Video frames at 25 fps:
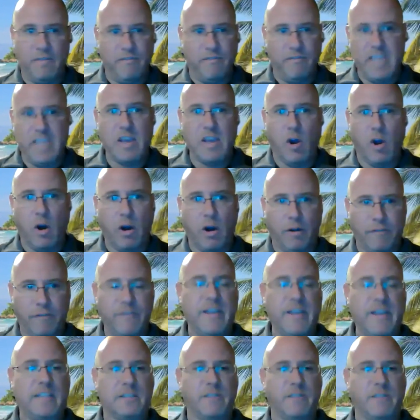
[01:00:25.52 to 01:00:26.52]
in
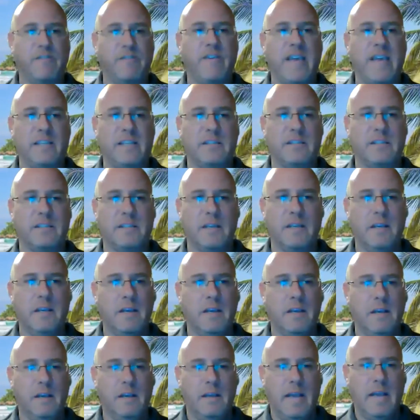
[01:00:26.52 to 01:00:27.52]
VR face to
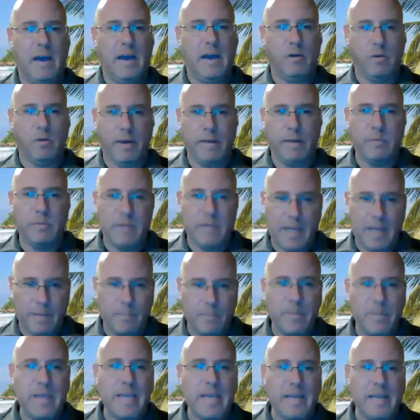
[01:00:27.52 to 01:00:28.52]
face. How great would
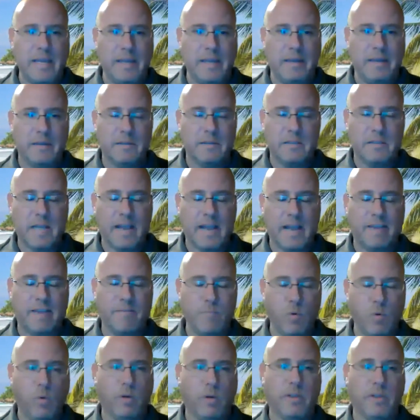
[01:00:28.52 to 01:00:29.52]
that be to
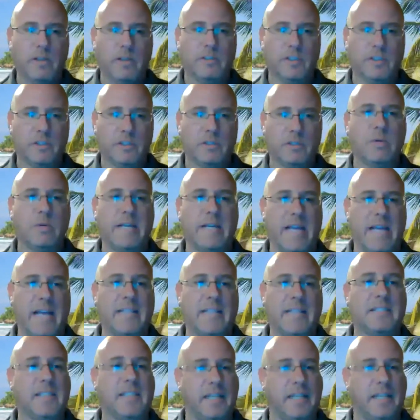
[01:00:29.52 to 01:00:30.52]
have more than just
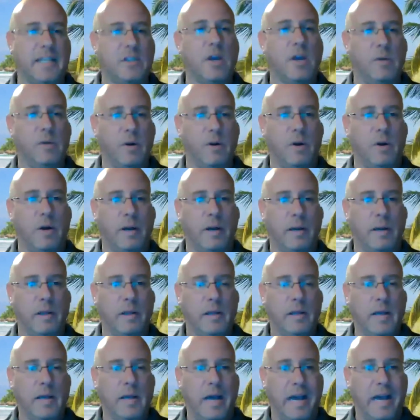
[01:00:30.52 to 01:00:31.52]
3 headsets going
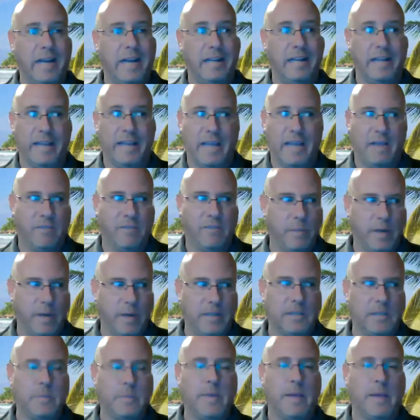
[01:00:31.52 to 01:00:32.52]
on? I'd like
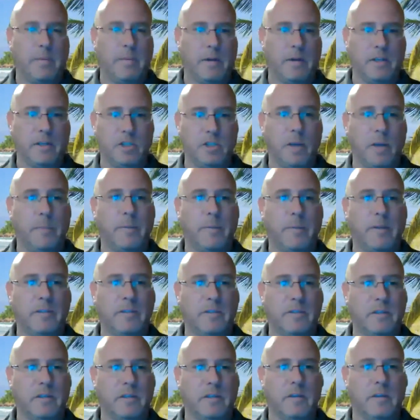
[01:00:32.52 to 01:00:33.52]
everybody to be able to
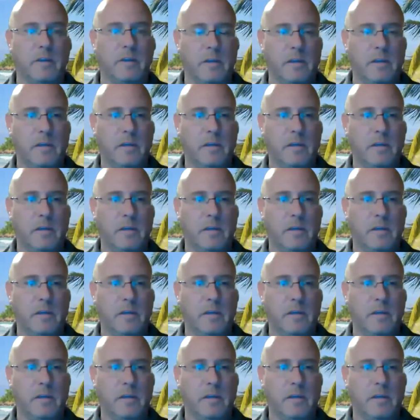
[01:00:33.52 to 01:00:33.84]
jump into